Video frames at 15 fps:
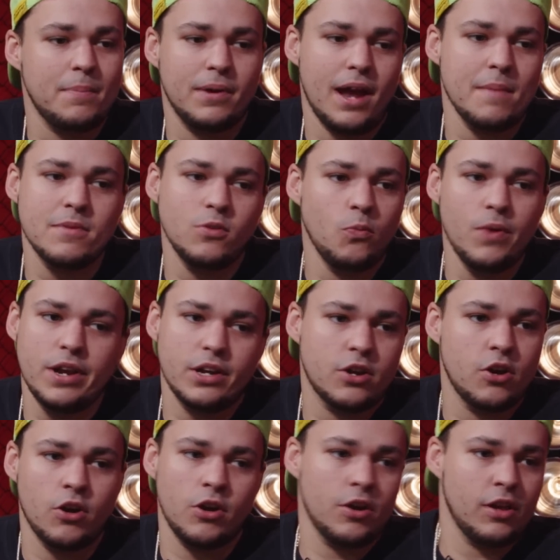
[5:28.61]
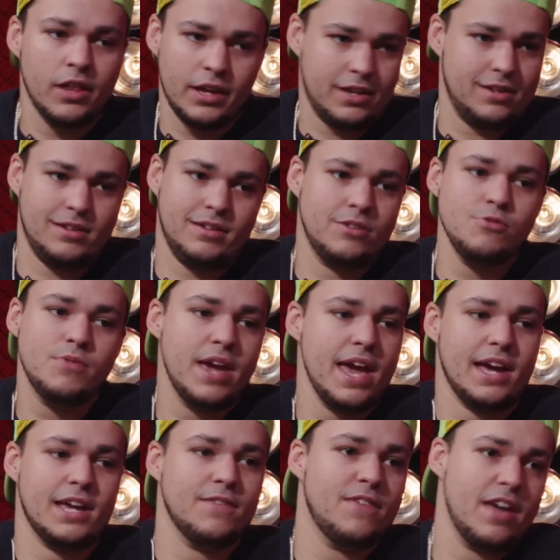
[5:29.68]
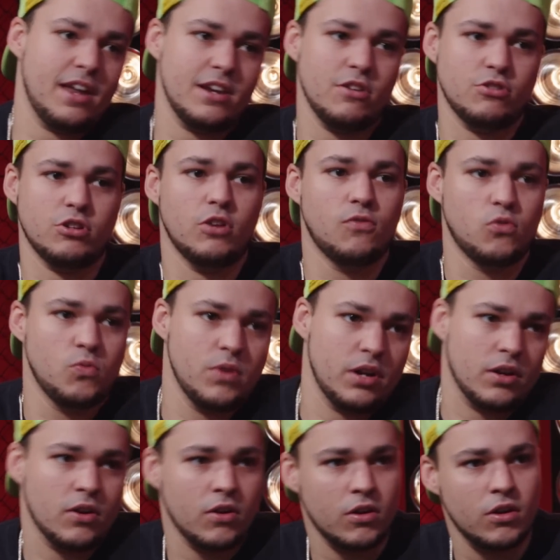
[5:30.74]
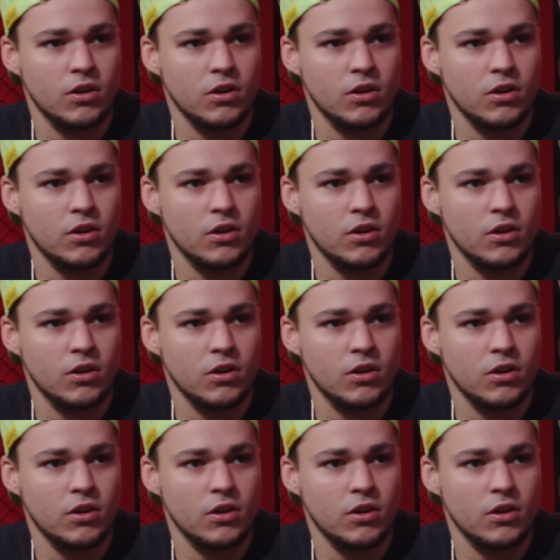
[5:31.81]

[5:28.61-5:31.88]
But I mean, Whitaker, like you can't give a shot over Whitaker.